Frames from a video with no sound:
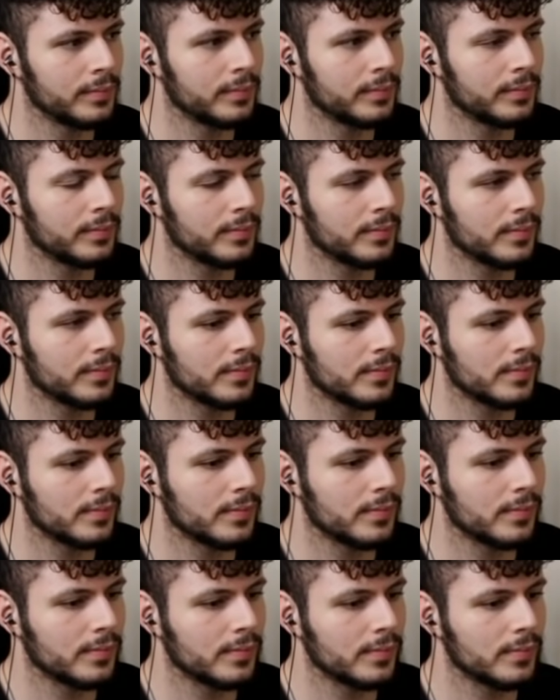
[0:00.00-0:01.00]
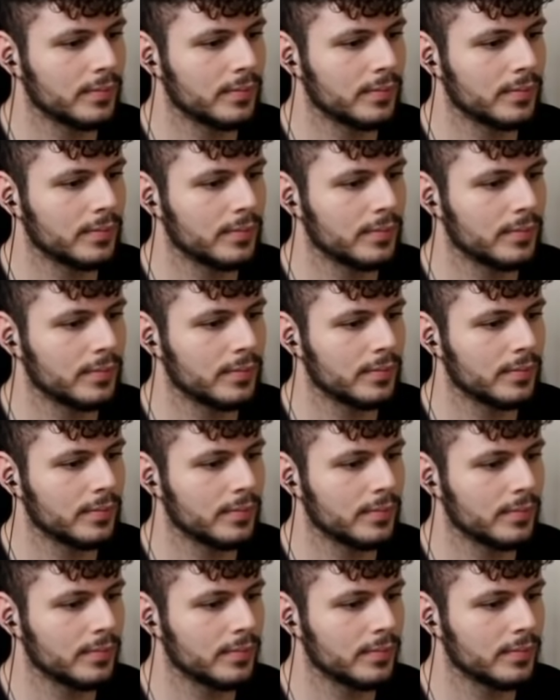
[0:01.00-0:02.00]

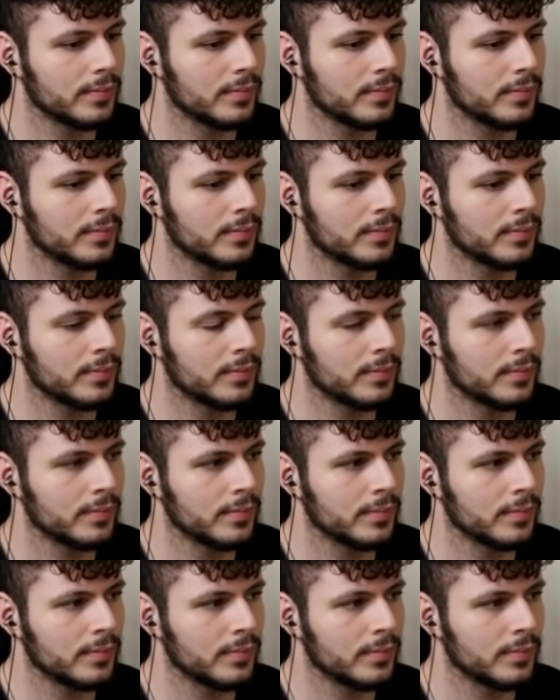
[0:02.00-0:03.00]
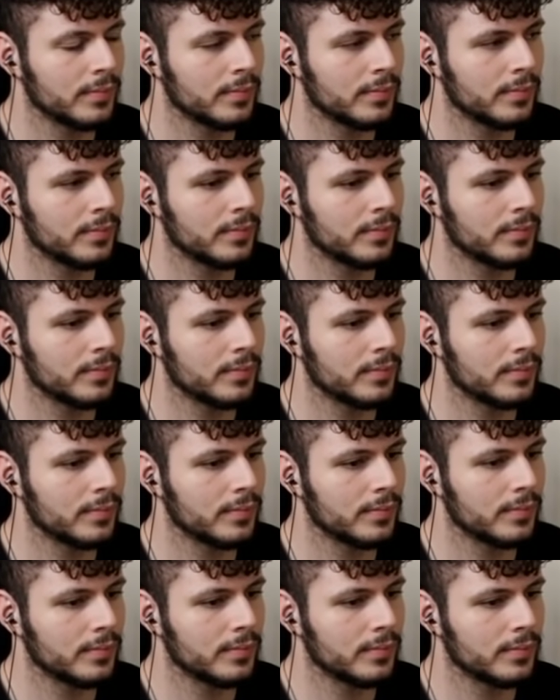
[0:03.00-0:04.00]

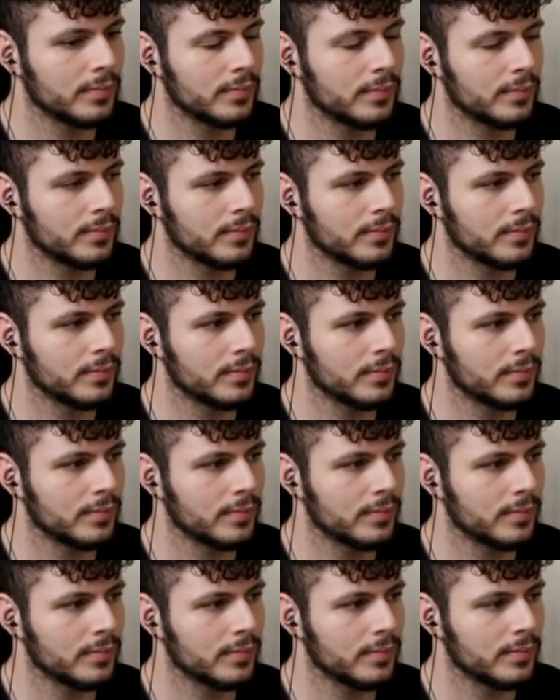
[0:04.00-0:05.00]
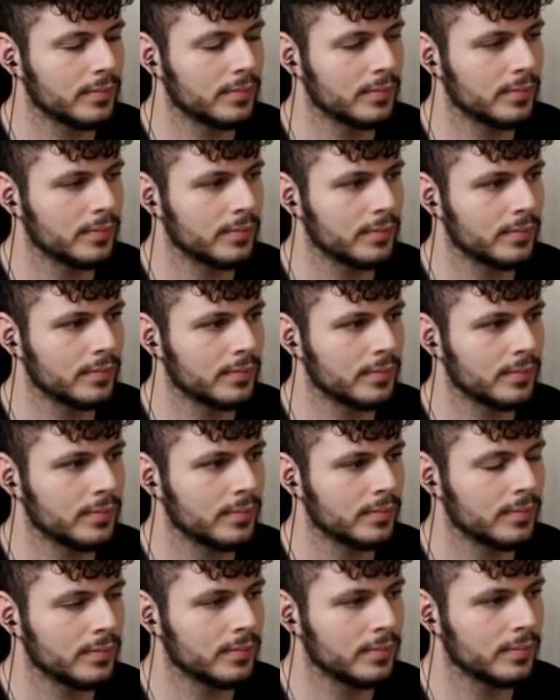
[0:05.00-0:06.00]

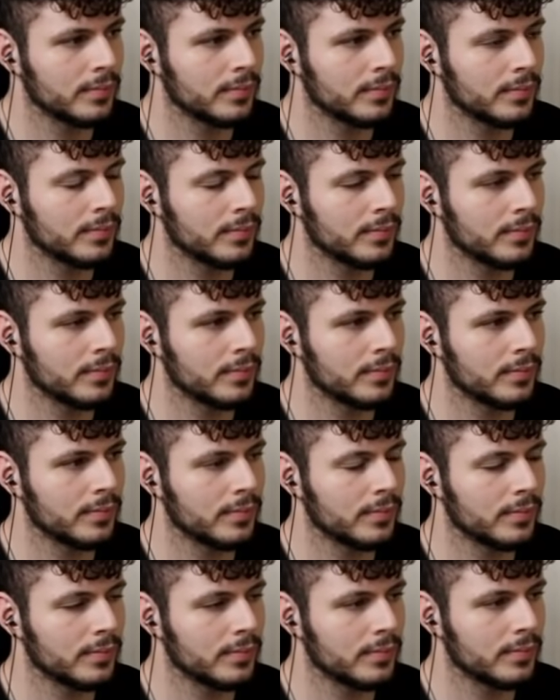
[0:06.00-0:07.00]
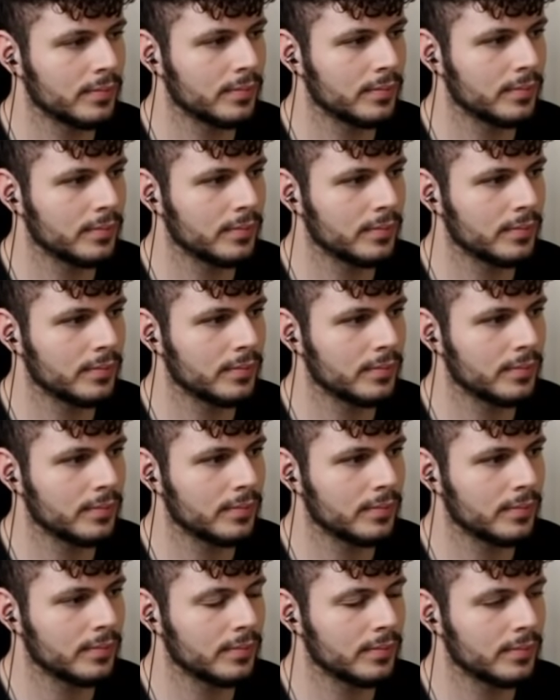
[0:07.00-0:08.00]
[no speech]